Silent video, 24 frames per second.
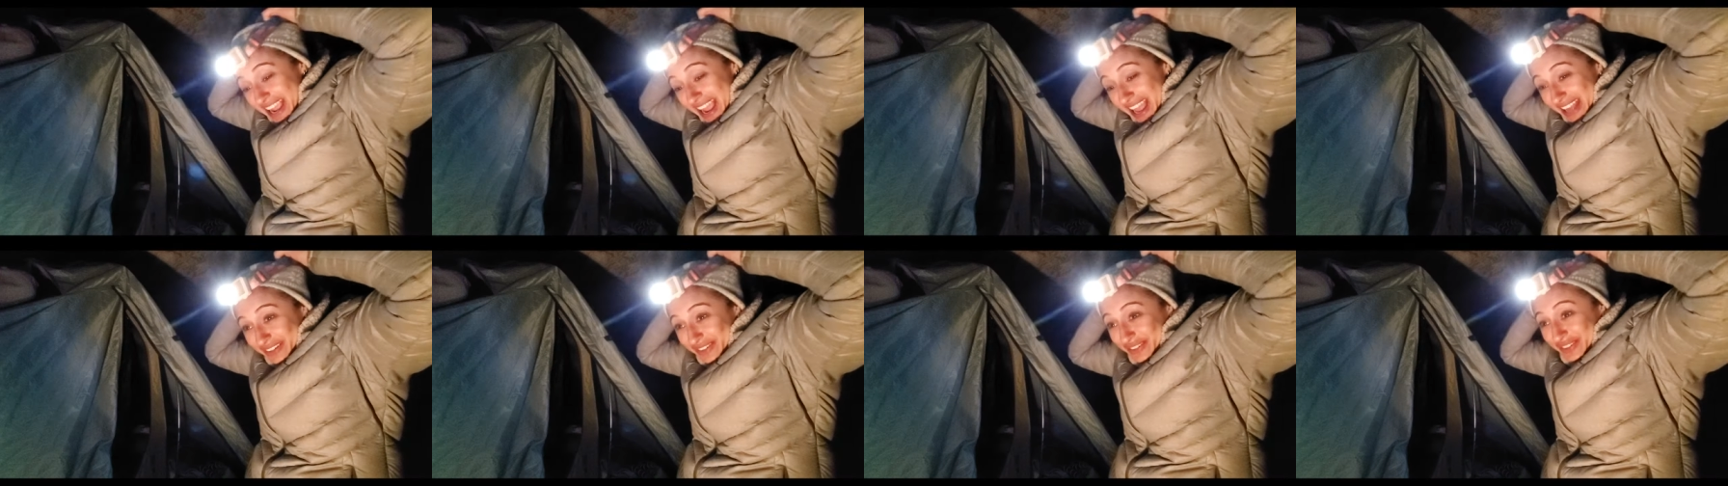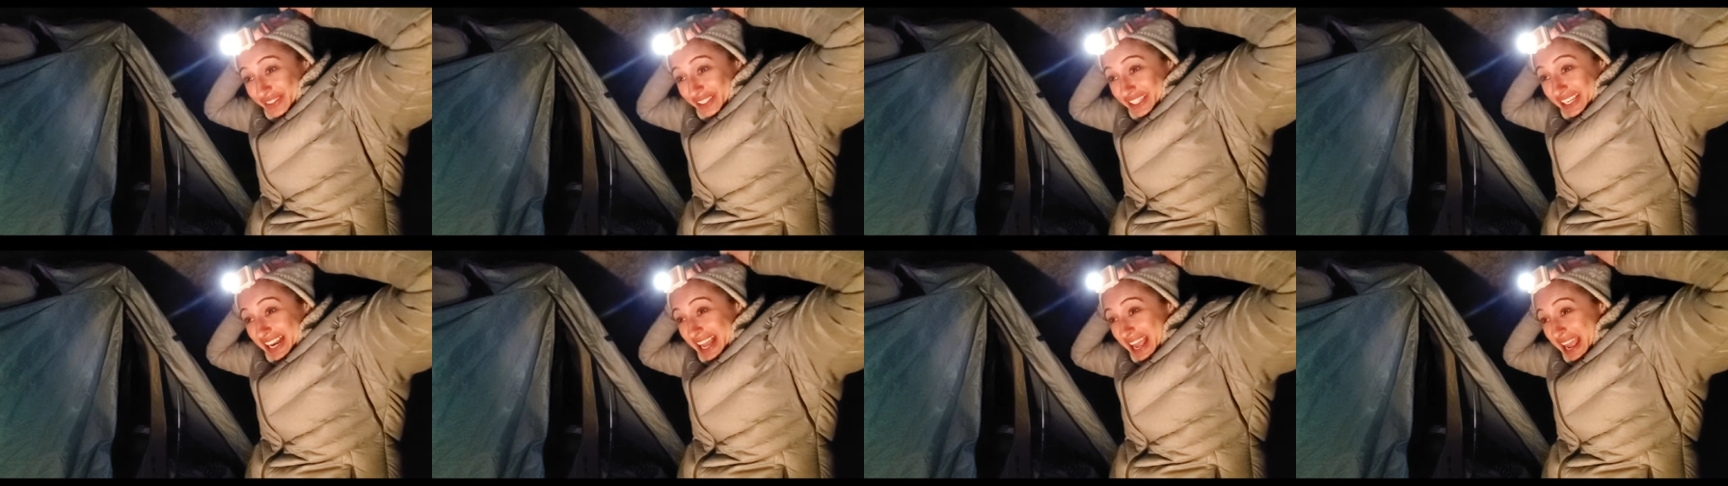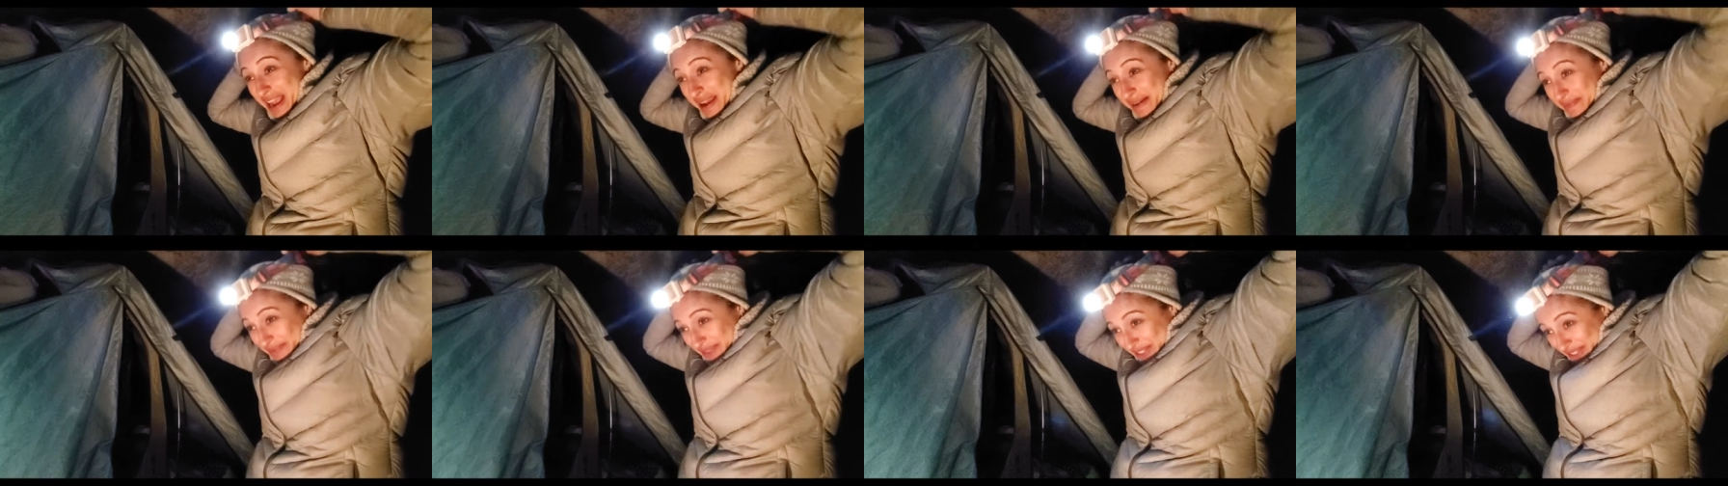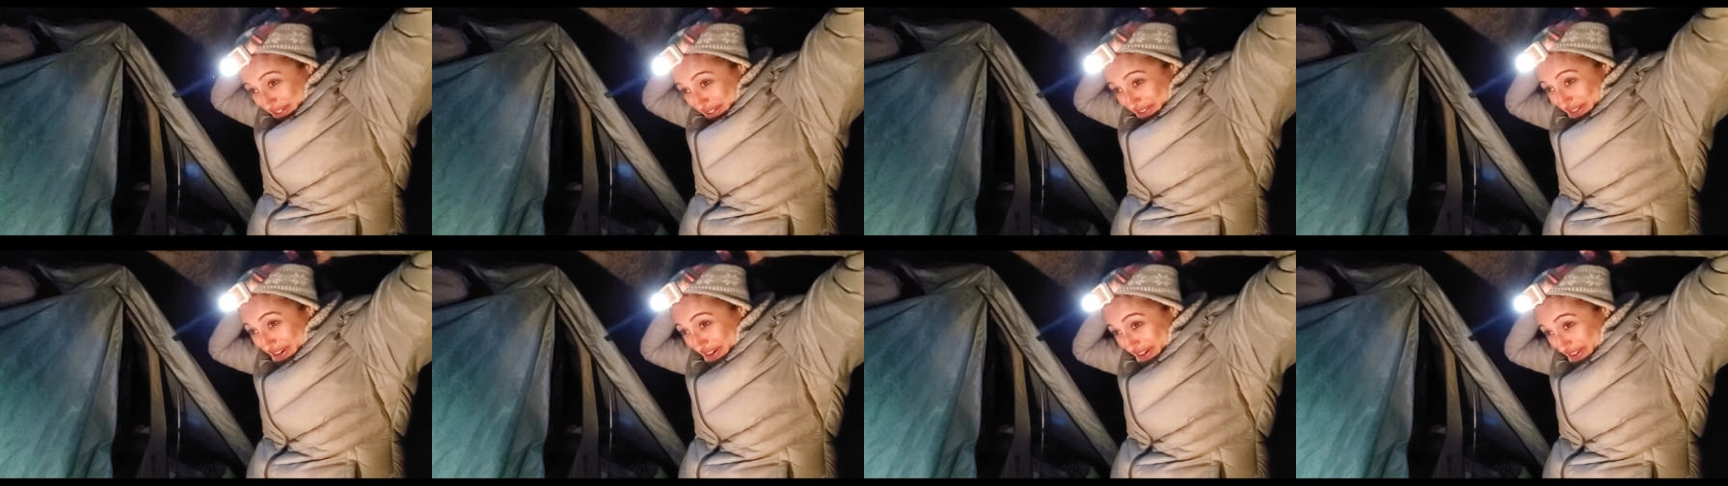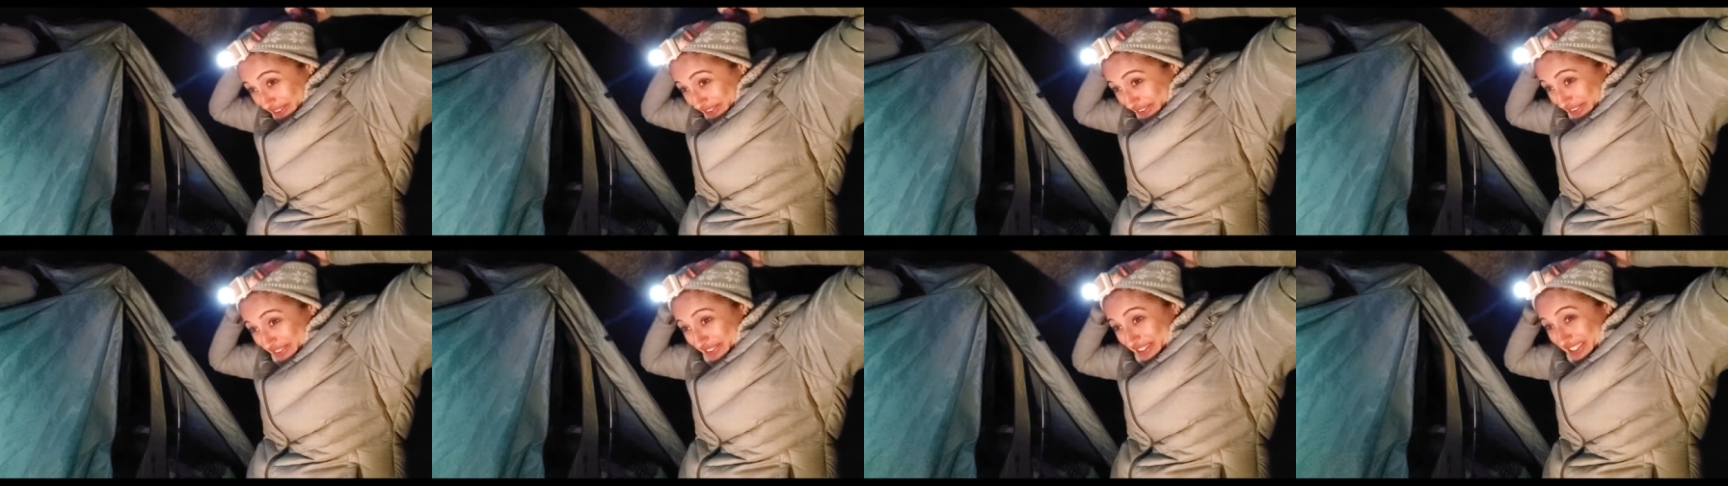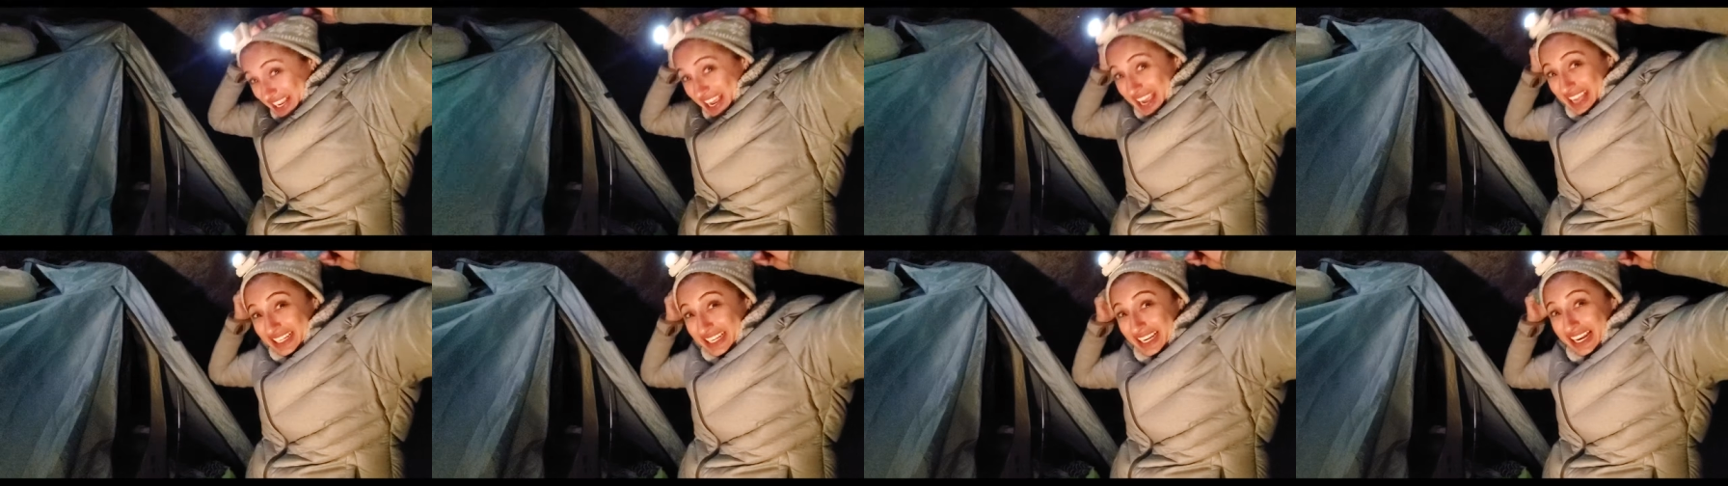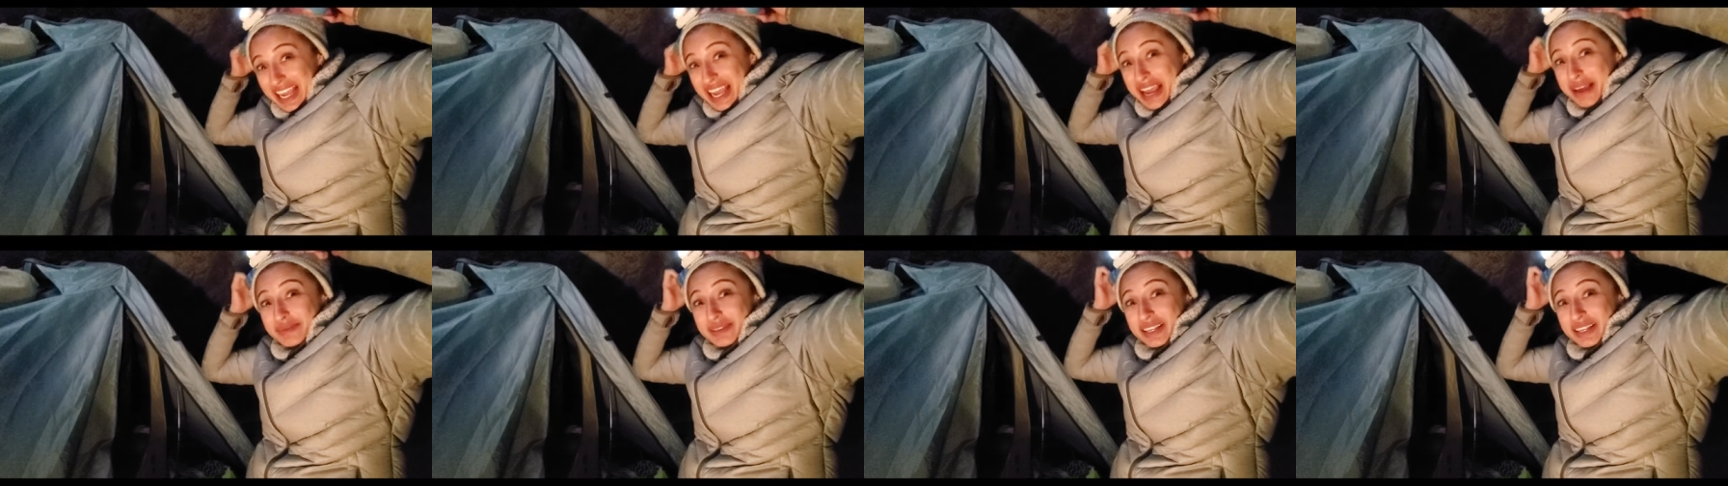Uh, I've never really bought one for myself